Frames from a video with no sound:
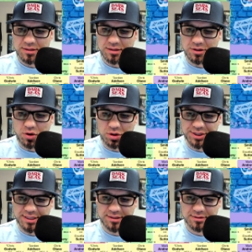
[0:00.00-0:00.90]

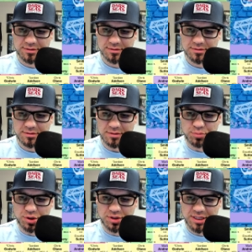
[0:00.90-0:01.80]
Golden,
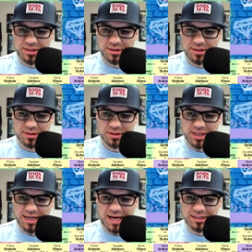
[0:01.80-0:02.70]
Mooney,
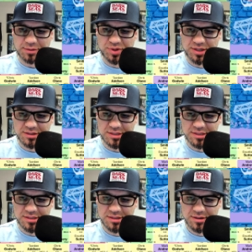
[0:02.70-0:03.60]
and Alec
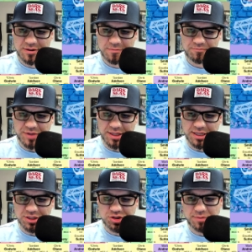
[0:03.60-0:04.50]
Pierce. And
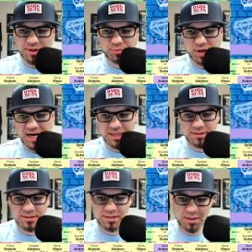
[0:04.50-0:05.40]
then Trey
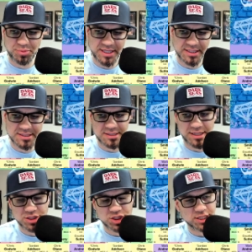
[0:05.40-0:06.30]
McBride, Kyle Pitts,
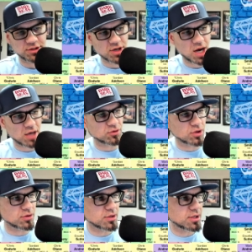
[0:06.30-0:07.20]
and Chig
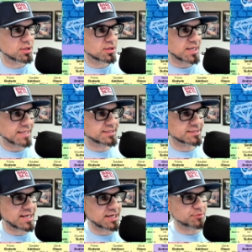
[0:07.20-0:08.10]
Okonkwo at the
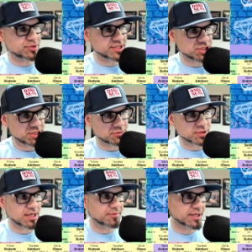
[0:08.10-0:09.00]
tight end position. We're
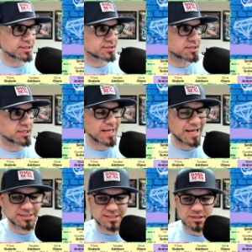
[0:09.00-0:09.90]
coming into the
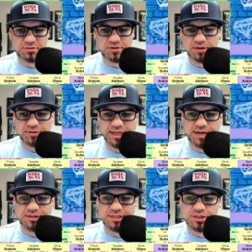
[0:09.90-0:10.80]
19th round right
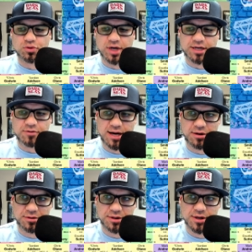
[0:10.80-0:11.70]
now. It's a 20-round,